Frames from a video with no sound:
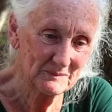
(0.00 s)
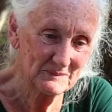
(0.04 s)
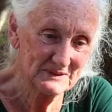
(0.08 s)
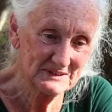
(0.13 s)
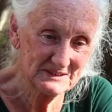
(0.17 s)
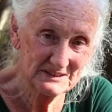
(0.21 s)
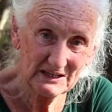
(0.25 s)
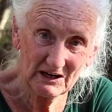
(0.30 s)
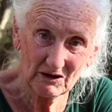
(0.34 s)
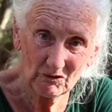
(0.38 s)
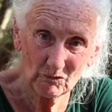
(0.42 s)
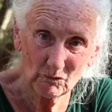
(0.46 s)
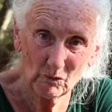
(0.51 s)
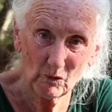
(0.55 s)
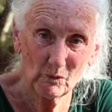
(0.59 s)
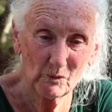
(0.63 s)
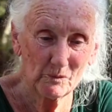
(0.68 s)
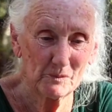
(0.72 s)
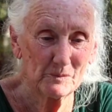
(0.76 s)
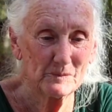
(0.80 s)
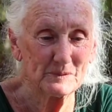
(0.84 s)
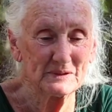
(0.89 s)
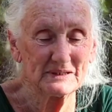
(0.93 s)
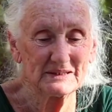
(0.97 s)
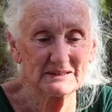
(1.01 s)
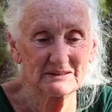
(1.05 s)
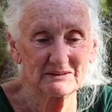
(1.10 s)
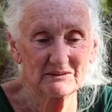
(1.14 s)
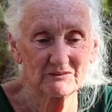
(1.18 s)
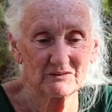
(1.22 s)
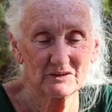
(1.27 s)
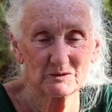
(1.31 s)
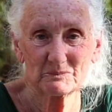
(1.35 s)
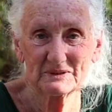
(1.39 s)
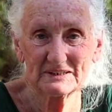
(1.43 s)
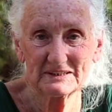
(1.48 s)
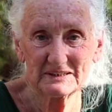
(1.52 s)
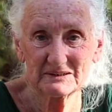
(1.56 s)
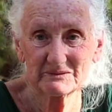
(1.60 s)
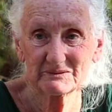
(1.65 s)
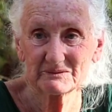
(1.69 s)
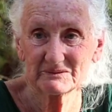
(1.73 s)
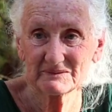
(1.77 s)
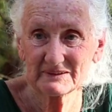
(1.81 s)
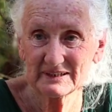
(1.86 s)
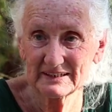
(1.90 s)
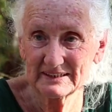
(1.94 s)
I'm a Dharawal woman of the
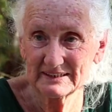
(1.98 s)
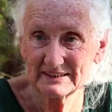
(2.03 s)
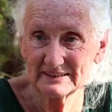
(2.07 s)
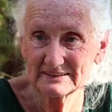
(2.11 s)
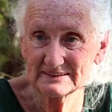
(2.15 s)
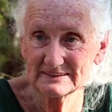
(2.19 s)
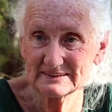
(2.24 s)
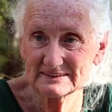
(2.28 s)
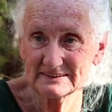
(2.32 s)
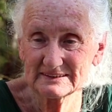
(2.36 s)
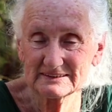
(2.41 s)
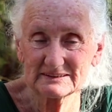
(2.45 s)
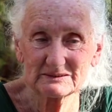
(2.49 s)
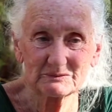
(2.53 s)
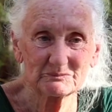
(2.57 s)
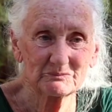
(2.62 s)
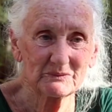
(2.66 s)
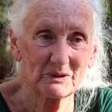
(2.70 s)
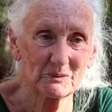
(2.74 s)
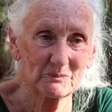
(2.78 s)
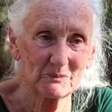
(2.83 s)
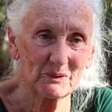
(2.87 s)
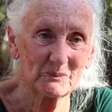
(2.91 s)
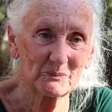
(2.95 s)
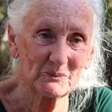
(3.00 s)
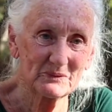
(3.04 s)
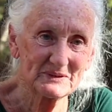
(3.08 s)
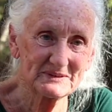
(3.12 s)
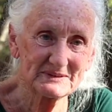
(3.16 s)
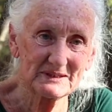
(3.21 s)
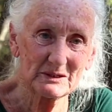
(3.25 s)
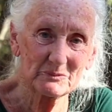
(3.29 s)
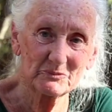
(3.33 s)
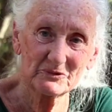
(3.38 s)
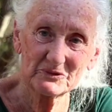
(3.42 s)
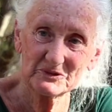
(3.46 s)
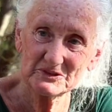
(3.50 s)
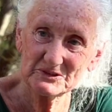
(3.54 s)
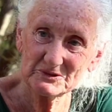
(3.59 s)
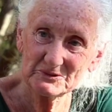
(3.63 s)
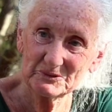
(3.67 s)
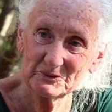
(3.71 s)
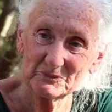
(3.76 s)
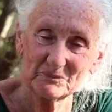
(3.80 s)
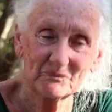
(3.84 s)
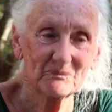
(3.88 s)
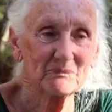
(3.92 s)
Bidiagal clans. My mum was
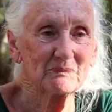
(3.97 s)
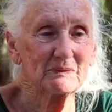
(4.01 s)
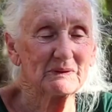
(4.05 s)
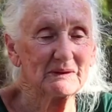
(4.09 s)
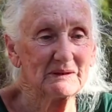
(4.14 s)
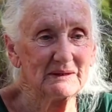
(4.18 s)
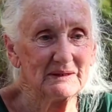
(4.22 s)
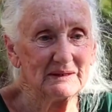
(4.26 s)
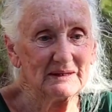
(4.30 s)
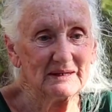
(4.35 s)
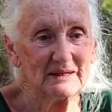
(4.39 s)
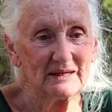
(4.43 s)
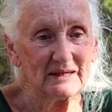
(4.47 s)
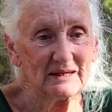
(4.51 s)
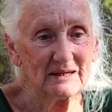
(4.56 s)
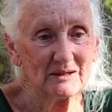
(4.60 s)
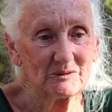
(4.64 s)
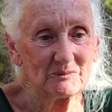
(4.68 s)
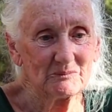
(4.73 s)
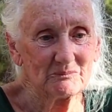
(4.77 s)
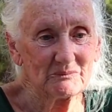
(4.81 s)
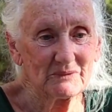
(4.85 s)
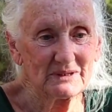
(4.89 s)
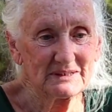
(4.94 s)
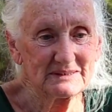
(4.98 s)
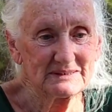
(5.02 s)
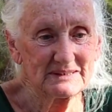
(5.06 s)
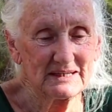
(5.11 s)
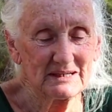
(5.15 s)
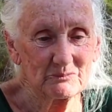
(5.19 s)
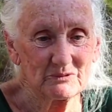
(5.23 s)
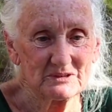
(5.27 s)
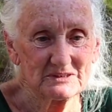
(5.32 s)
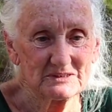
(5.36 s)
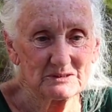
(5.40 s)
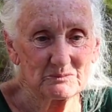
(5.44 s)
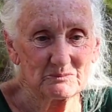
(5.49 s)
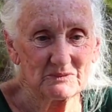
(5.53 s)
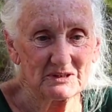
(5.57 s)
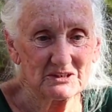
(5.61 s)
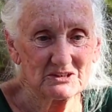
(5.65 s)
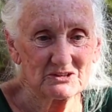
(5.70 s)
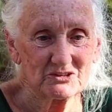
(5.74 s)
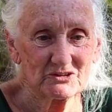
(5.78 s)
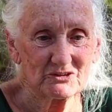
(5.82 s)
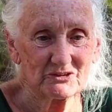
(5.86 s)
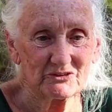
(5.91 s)
Aboriginal. My dad was a
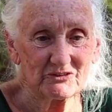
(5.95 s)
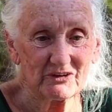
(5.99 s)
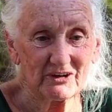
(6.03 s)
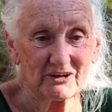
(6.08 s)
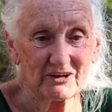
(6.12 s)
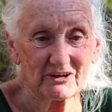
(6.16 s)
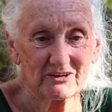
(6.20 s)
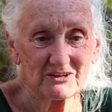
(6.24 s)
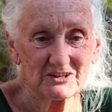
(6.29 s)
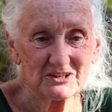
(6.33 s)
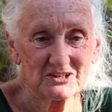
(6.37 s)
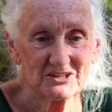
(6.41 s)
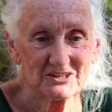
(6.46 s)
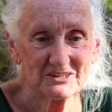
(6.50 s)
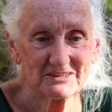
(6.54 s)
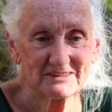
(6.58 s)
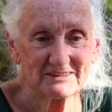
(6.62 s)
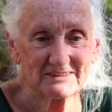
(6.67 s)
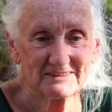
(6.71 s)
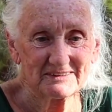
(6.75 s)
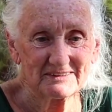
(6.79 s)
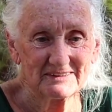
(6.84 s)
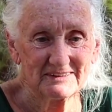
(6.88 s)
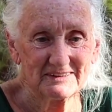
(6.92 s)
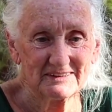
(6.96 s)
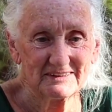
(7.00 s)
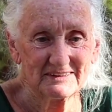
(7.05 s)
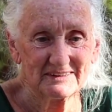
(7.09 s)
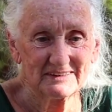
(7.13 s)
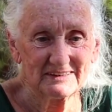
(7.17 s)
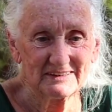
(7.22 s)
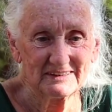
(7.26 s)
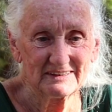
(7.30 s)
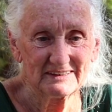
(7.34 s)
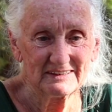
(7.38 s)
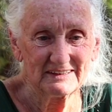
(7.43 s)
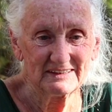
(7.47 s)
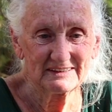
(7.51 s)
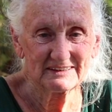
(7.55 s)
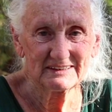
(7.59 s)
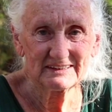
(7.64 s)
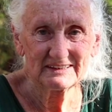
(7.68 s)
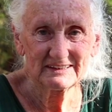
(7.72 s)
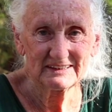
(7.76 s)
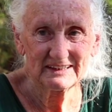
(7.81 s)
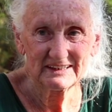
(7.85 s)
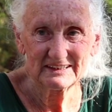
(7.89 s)
mixture of Irish
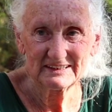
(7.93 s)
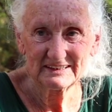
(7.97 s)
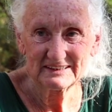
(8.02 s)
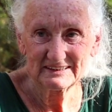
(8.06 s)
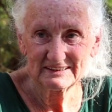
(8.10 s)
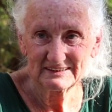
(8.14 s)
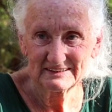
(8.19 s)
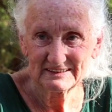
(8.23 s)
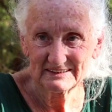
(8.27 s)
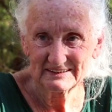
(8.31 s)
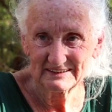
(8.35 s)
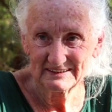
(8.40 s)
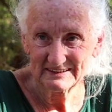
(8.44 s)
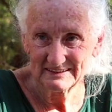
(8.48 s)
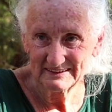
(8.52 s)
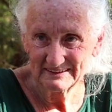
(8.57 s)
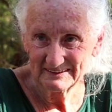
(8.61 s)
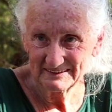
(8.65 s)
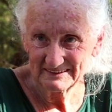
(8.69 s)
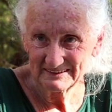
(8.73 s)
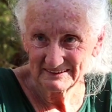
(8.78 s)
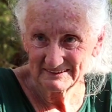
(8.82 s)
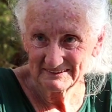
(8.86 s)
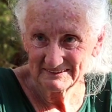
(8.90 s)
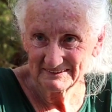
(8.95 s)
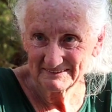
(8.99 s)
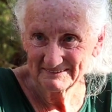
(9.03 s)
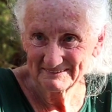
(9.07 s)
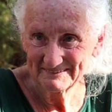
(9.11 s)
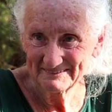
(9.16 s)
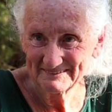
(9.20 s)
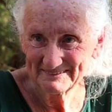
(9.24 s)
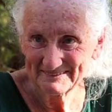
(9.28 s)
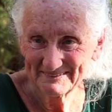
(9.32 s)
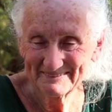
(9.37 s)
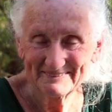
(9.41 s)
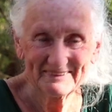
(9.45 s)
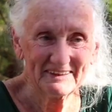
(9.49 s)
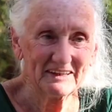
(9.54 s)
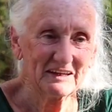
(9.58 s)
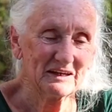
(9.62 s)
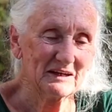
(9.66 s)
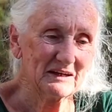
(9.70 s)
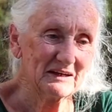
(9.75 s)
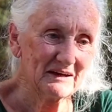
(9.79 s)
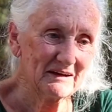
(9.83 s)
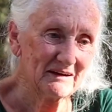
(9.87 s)
and Canadian Indian.
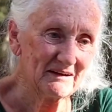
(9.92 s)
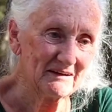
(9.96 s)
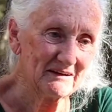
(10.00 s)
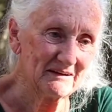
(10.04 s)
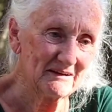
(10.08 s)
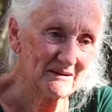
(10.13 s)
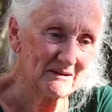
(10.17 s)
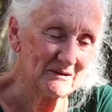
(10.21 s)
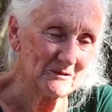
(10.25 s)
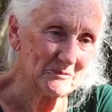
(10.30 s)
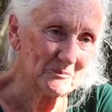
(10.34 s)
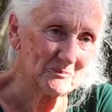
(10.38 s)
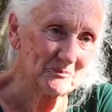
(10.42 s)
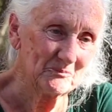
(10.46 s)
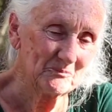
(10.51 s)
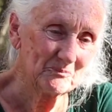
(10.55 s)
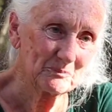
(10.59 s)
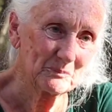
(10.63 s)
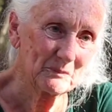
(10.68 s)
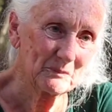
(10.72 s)
They